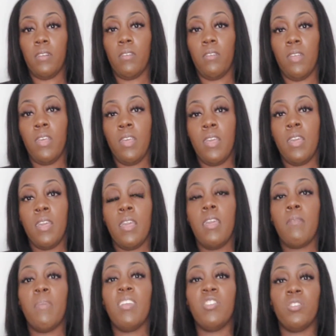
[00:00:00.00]
So
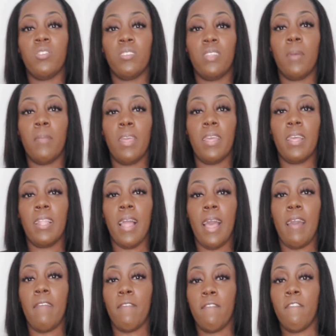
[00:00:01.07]
it makes your stomach a
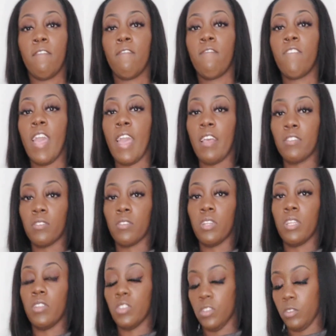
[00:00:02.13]
lot
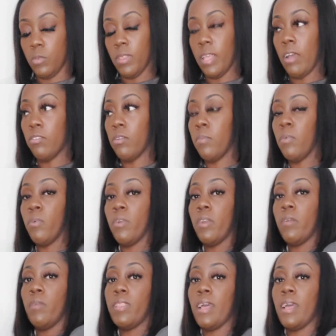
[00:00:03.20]
faster than just without the board.